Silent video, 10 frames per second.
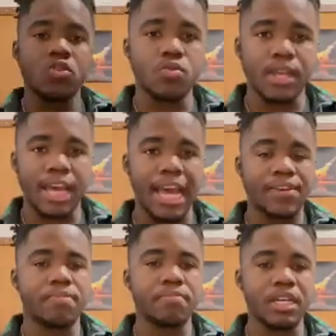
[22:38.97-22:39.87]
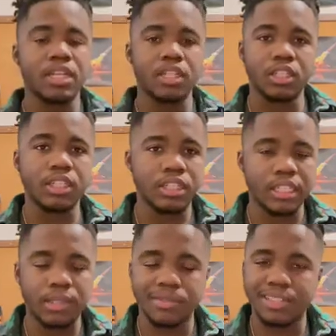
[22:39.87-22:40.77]
they haven't beaten a good
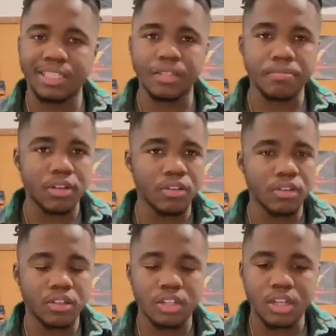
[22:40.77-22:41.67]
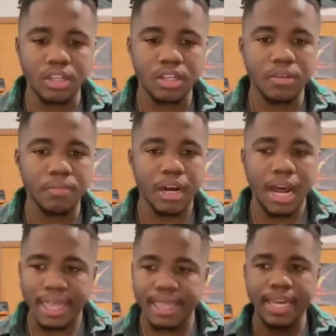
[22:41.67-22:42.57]
team since the middle of the season, but
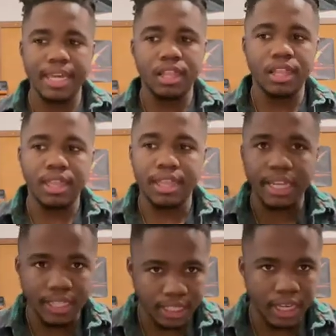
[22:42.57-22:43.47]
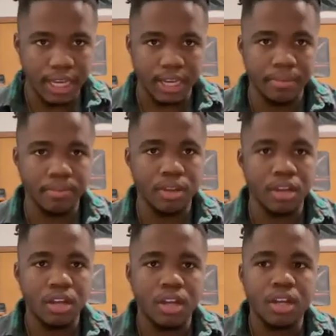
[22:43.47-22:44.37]
I think this game,
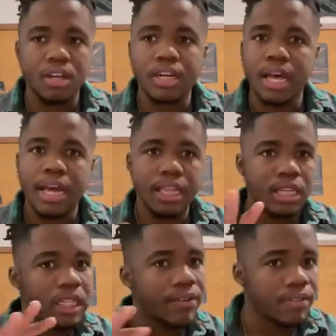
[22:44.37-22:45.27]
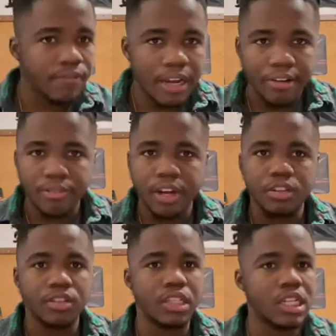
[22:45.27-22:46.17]
not the 11-5
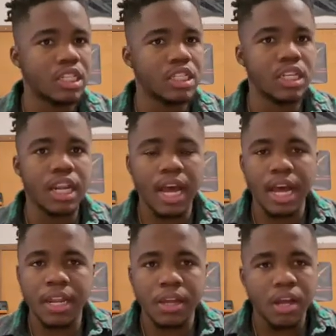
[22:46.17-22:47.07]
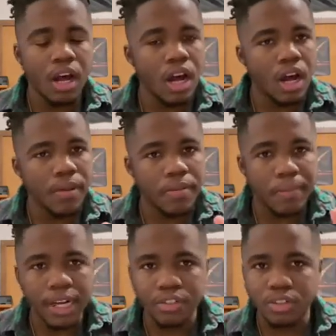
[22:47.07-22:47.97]
regular season, not the
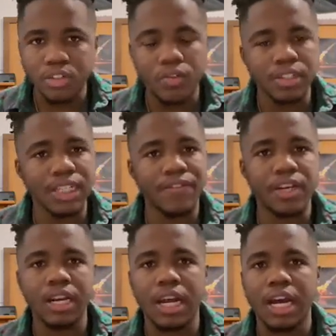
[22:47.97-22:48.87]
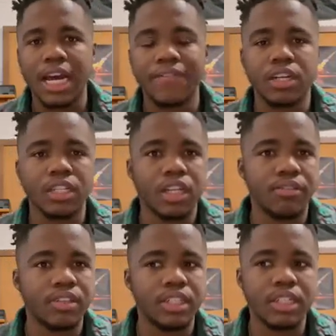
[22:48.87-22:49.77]
Patriots going 7-9, having a
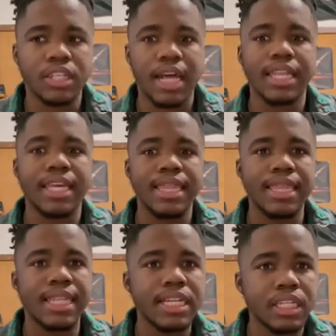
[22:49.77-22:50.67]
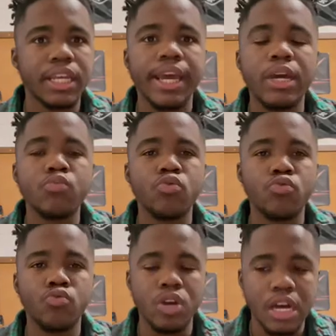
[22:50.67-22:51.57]
tough season. I think this game
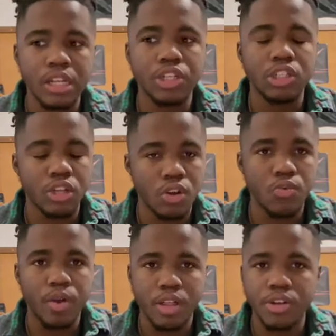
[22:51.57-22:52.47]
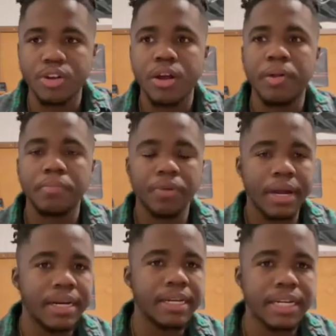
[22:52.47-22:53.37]
will really show whether
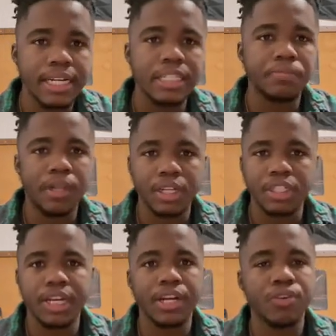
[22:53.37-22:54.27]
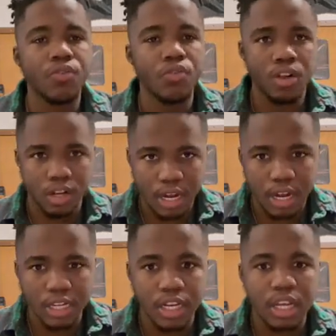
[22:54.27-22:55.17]
Brady needs Belichick or
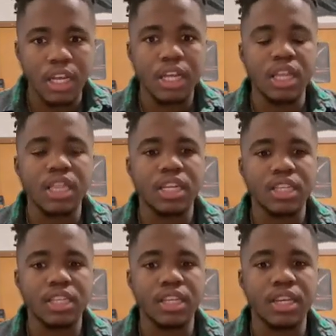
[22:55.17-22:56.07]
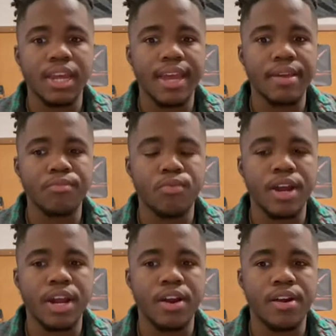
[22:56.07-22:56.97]
not. This is a game
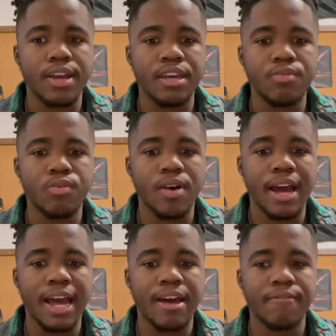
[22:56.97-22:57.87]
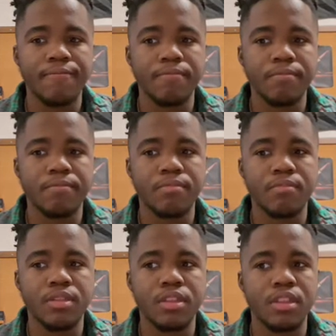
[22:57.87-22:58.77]
where he will have
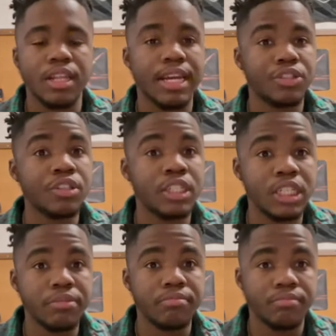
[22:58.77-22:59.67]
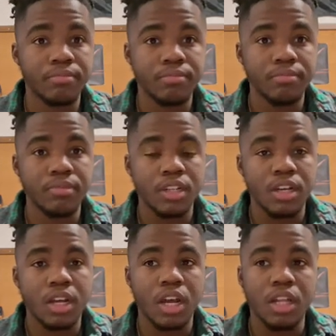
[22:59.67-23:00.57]
the lesser team,
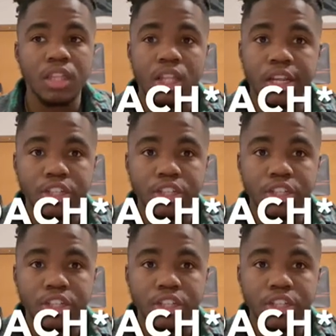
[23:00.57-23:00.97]
the lesser